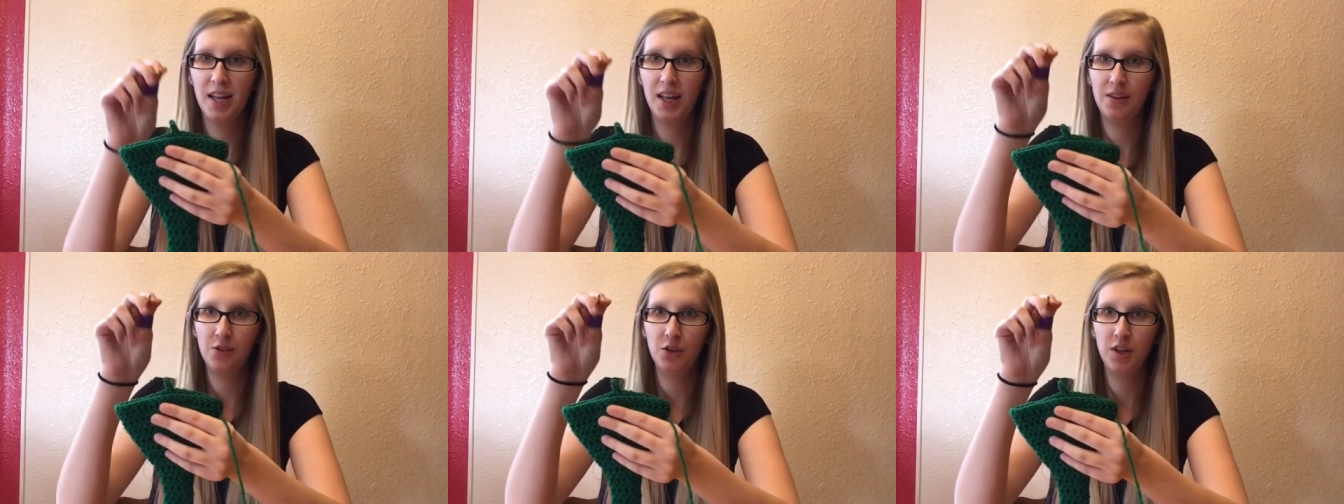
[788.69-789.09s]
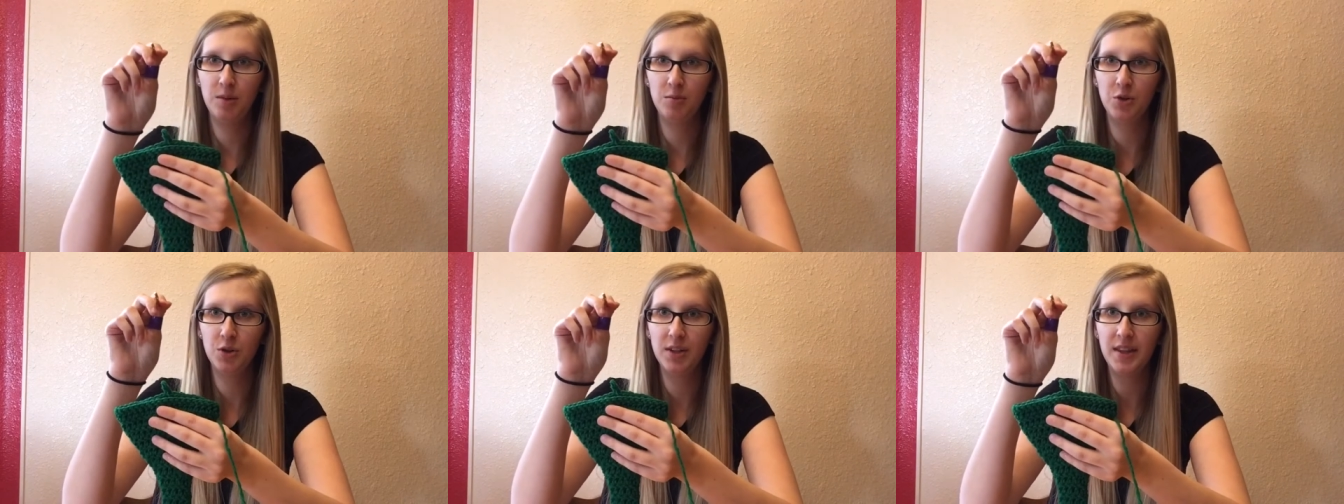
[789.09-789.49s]
if you
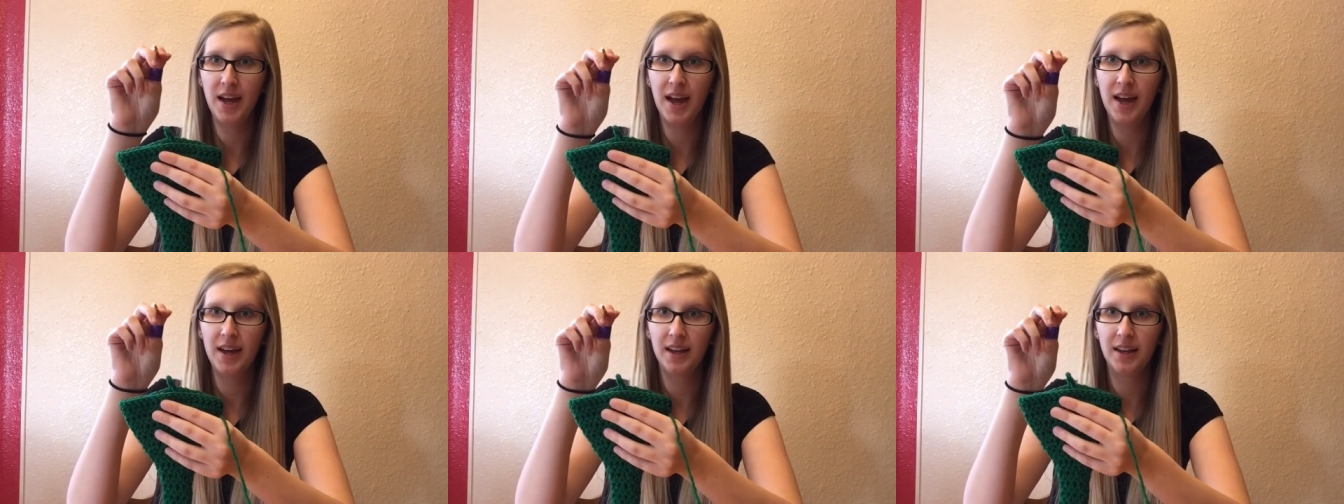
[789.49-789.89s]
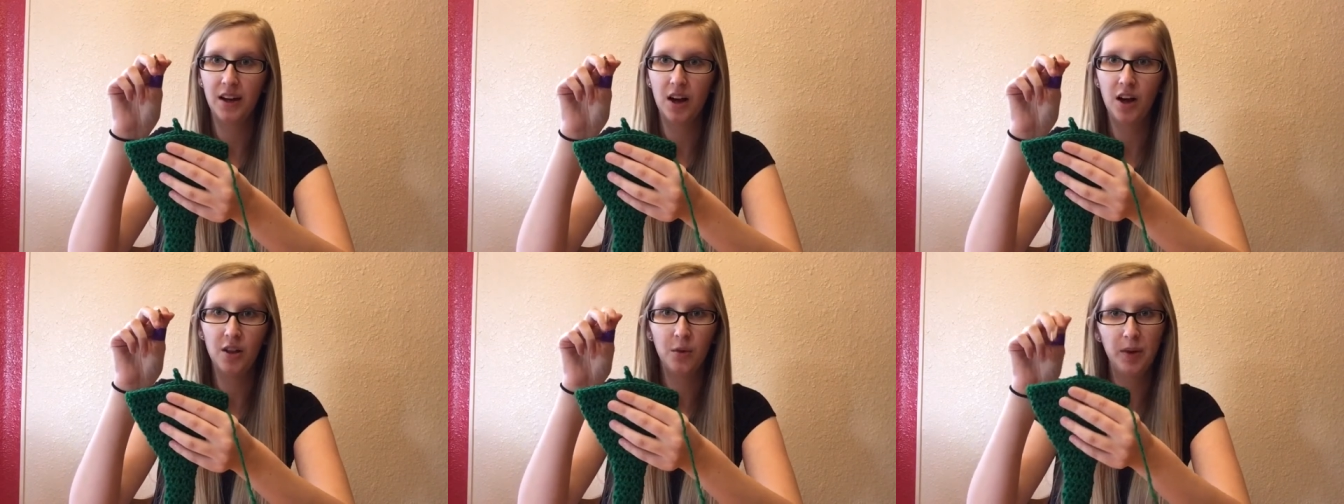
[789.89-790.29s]
keep doing that
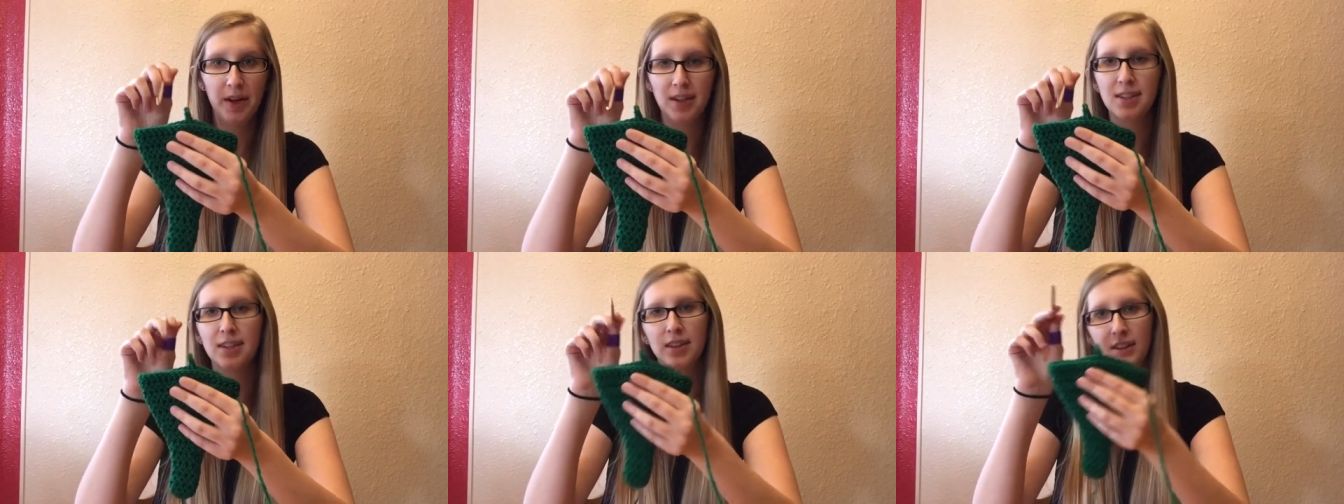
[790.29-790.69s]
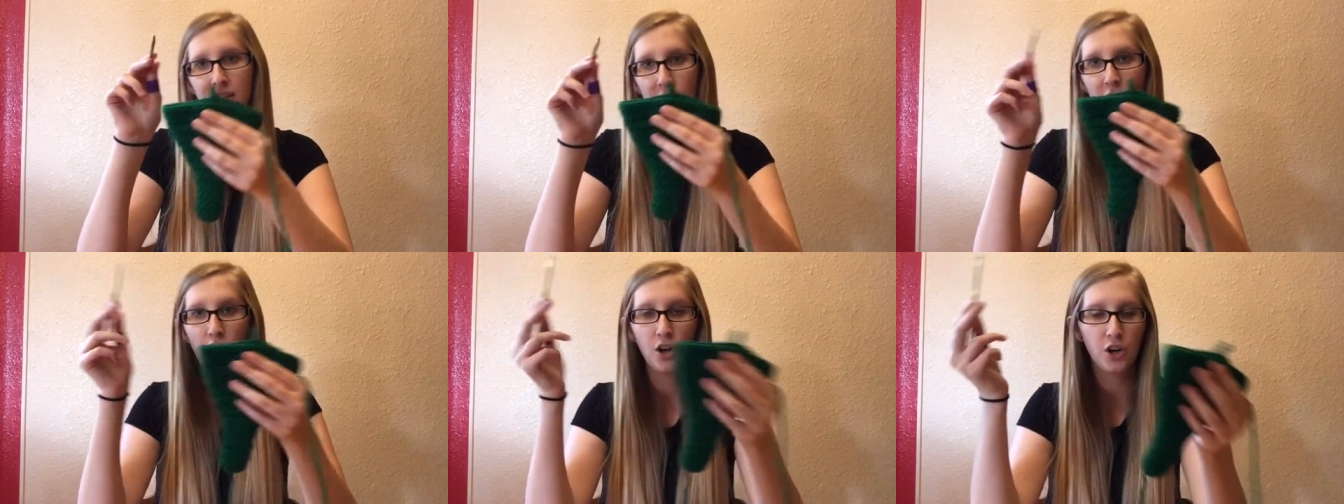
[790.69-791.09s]
all the way until
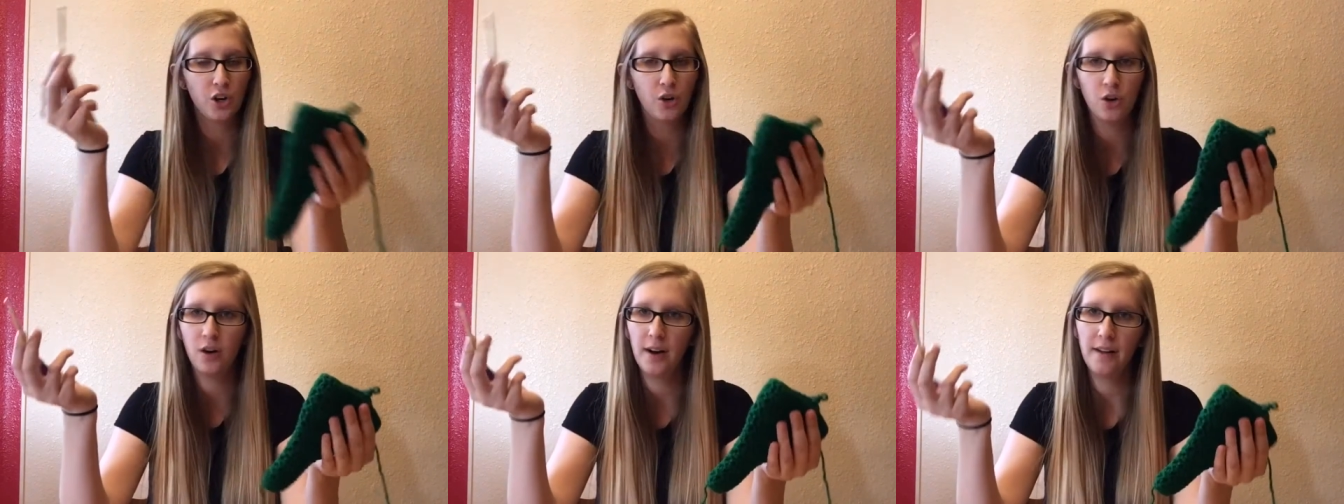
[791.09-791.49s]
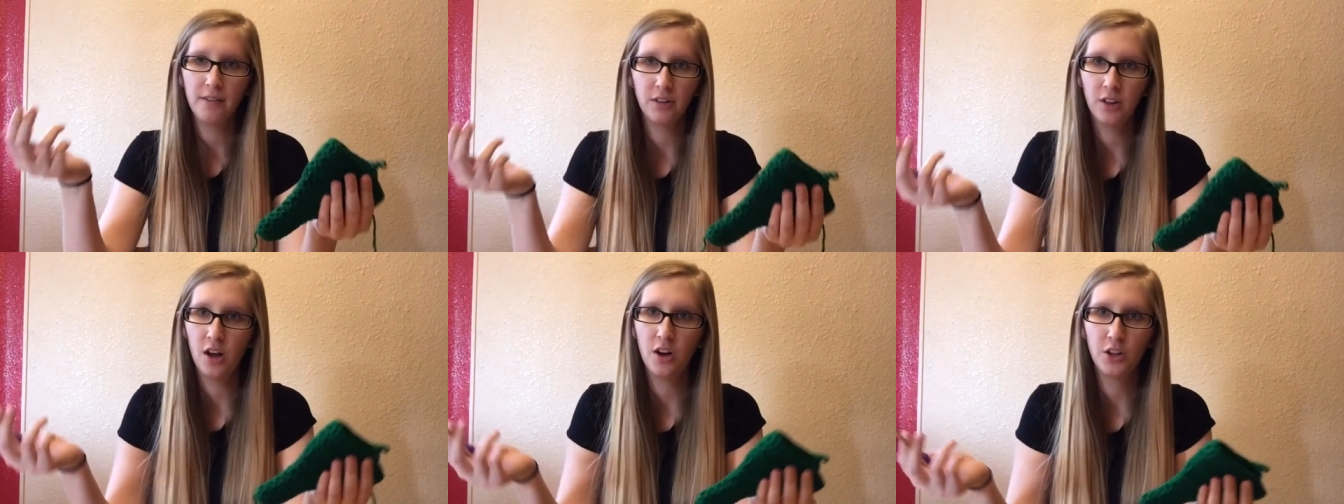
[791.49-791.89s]
it's longer or
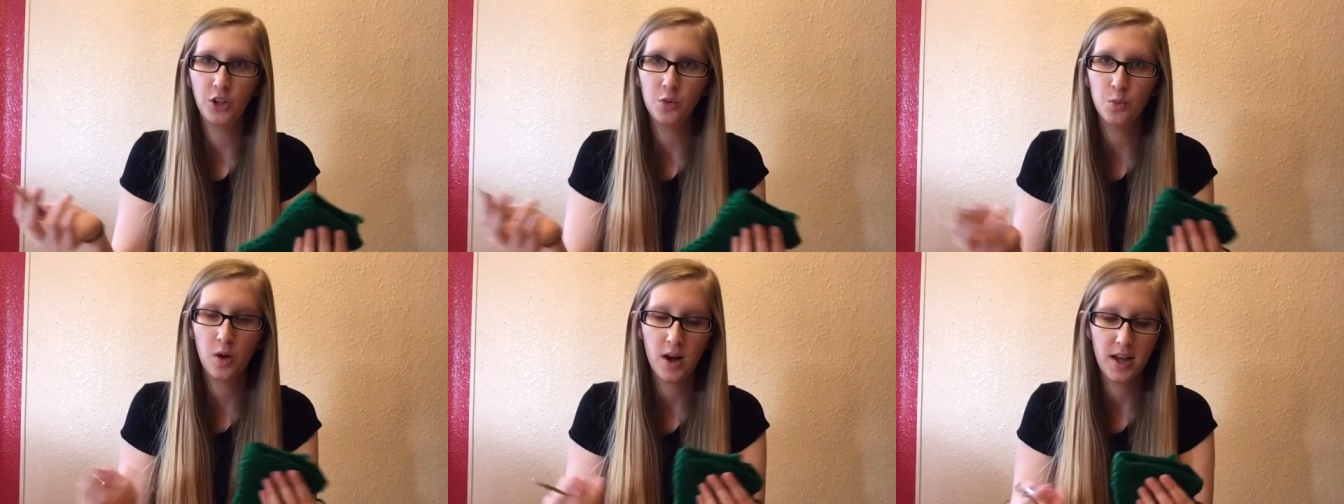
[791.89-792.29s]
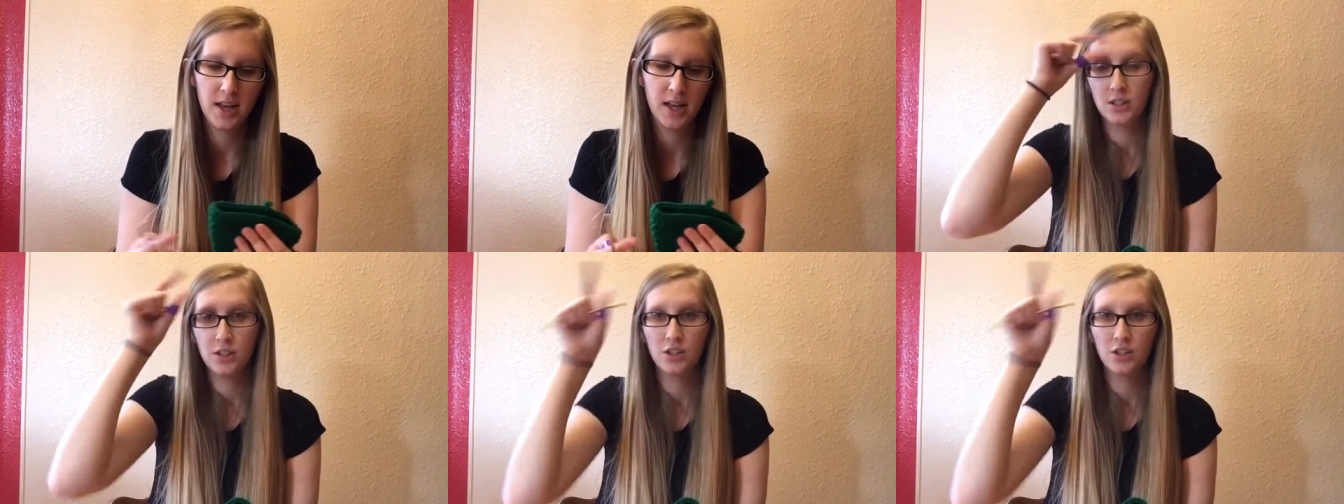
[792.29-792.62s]
however long you want,